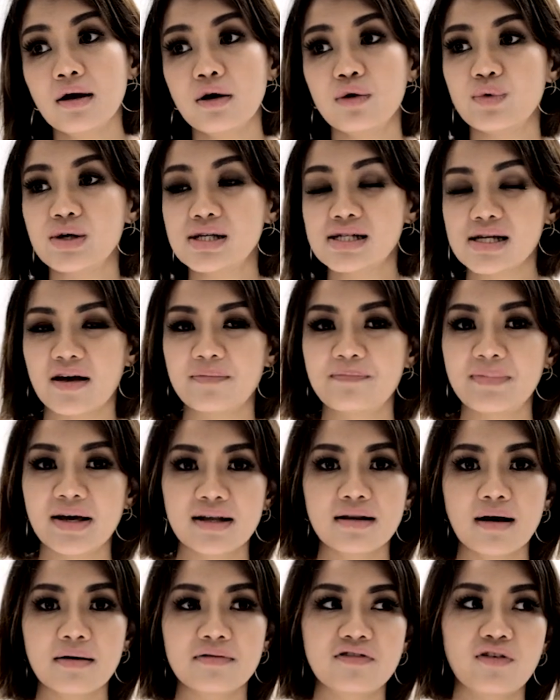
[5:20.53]
which I
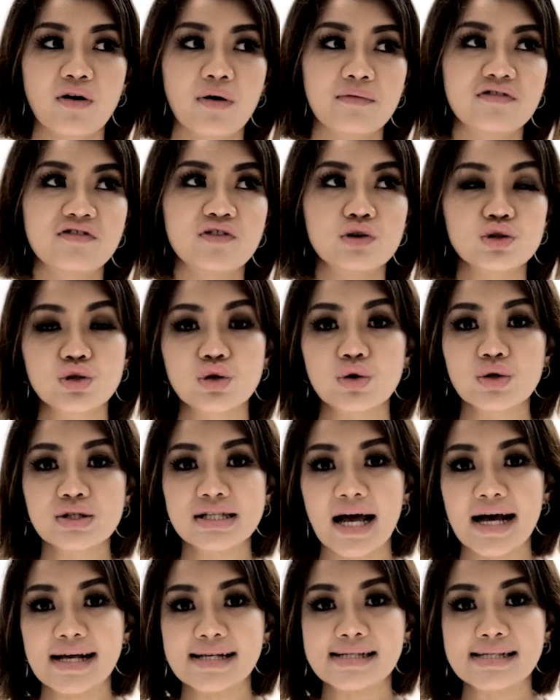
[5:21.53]
picked up from photos
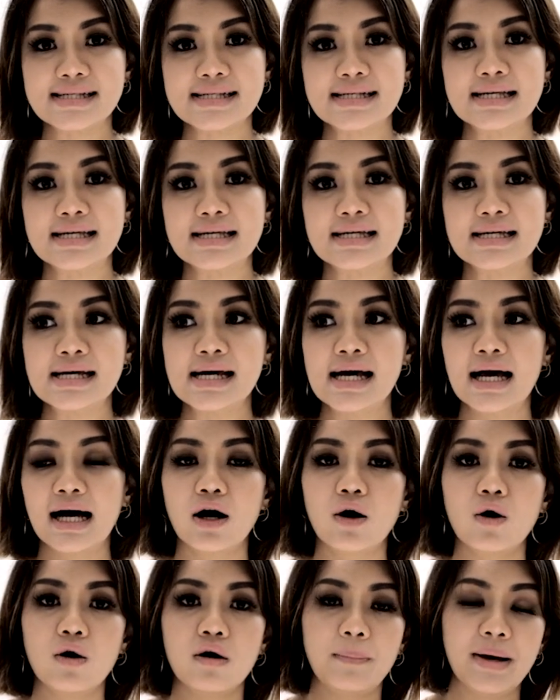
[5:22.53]
that I see
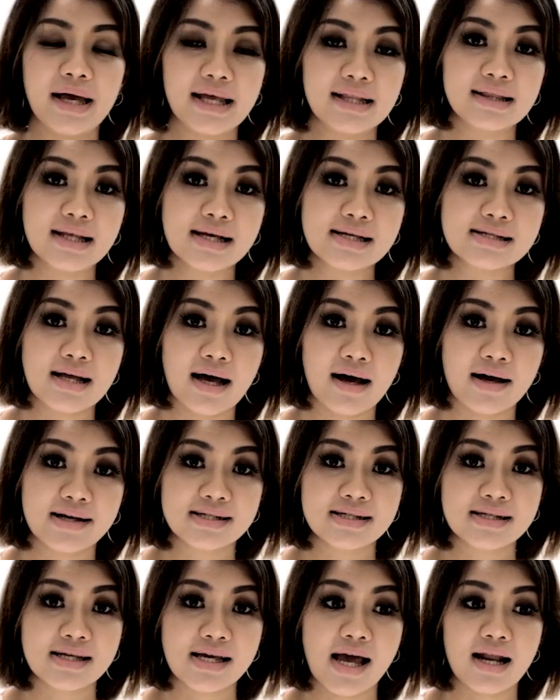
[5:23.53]
or paintings that I
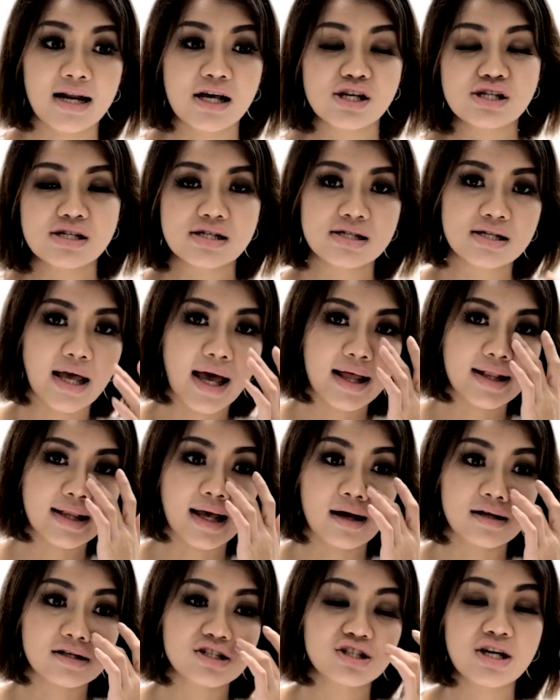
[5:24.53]
see, and I just get
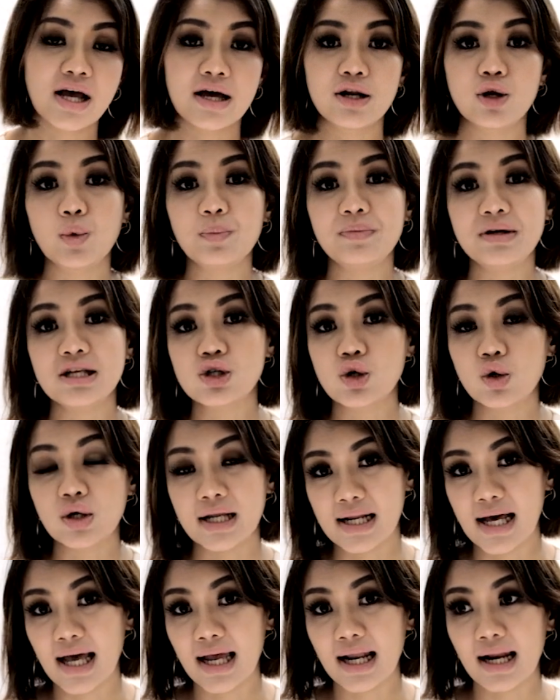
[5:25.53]
their shadow, mid-tone
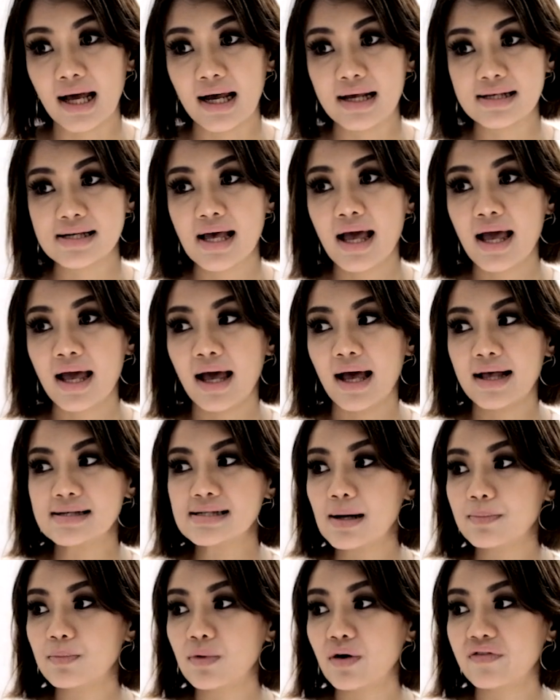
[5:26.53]
and highlights and
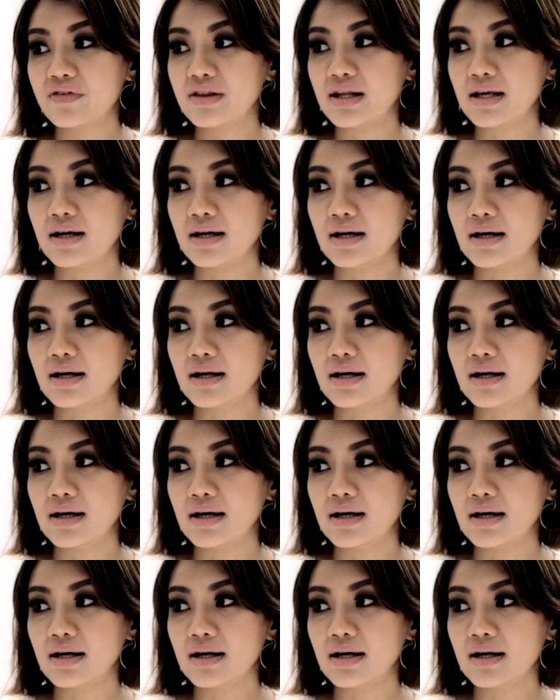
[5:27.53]
some of the